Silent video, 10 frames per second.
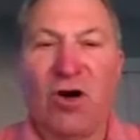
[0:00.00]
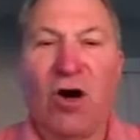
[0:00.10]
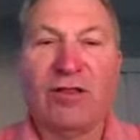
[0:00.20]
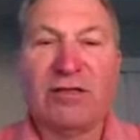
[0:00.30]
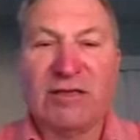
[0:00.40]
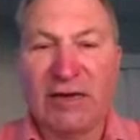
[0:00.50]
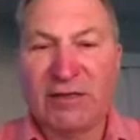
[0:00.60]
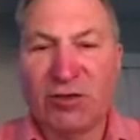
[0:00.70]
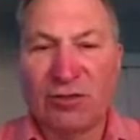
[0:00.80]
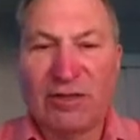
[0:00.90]
all the
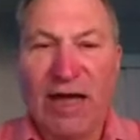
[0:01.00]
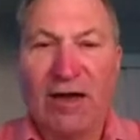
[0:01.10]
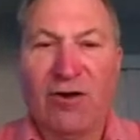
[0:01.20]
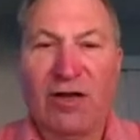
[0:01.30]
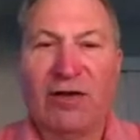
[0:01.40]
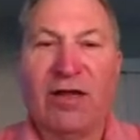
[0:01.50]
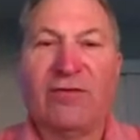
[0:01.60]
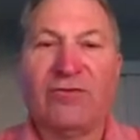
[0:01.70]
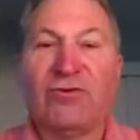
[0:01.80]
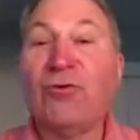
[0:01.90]
technical data on
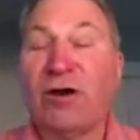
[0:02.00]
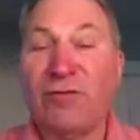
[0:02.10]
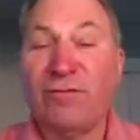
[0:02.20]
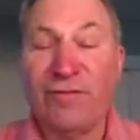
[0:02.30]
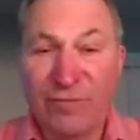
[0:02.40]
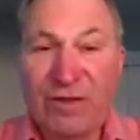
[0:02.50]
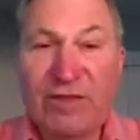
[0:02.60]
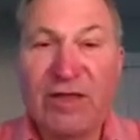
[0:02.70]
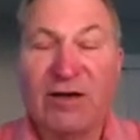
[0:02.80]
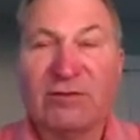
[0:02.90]
another
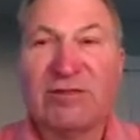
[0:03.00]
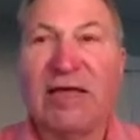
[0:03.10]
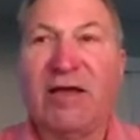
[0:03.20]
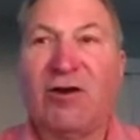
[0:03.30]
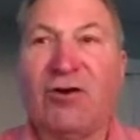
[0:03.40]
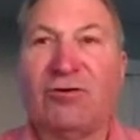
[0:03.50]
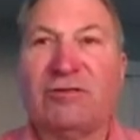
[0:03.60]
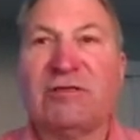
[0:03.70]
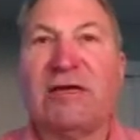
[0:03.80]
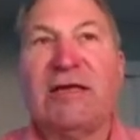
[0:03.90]
250,000
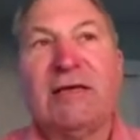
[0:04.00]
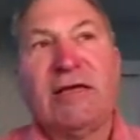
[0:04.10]
acres